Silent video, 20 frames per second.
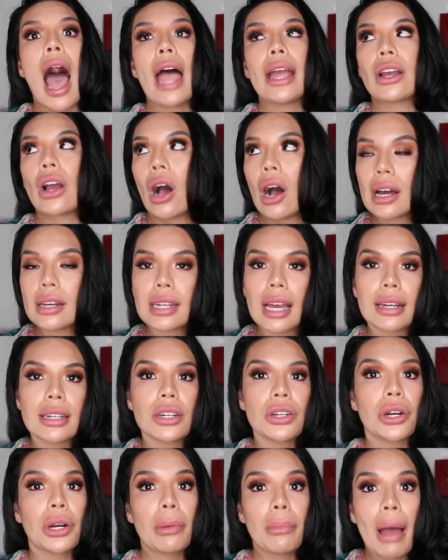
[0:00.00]
I
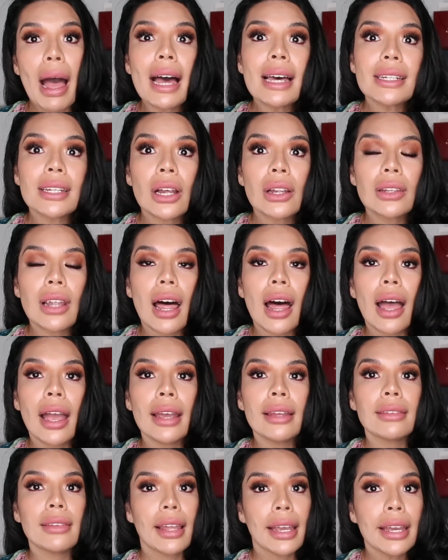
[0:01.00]
contacted Hermes
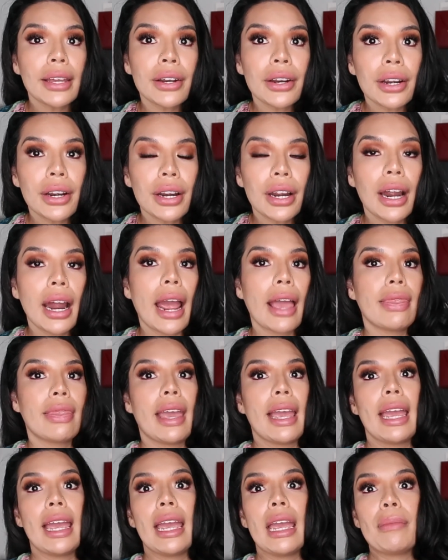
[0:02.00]
online later.
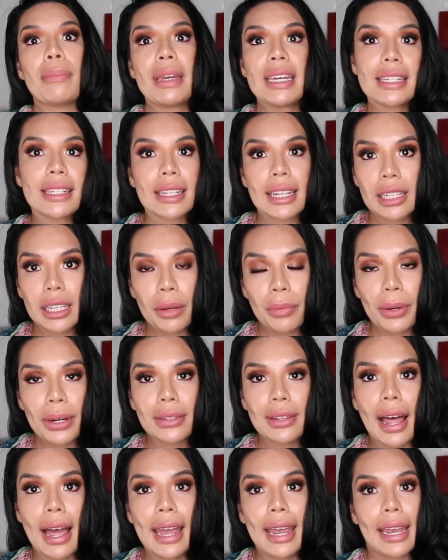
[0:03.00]
They basically were
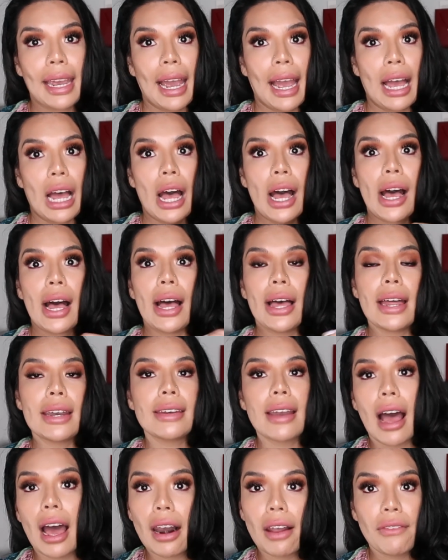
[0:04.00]
like,
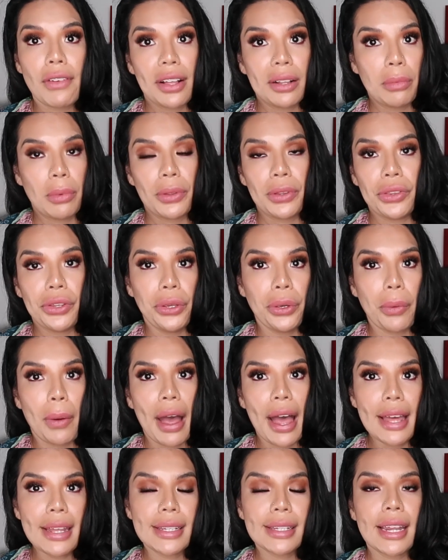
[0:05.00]
not available in the
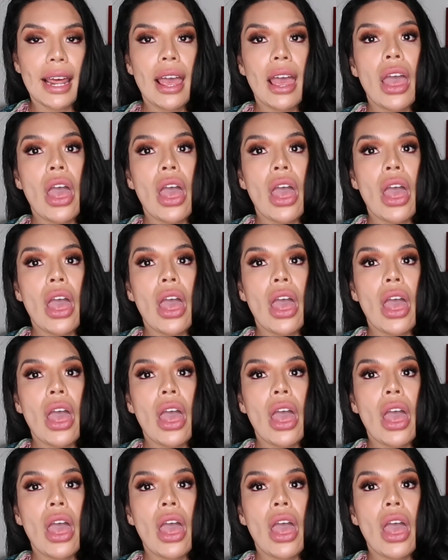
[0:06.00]
US.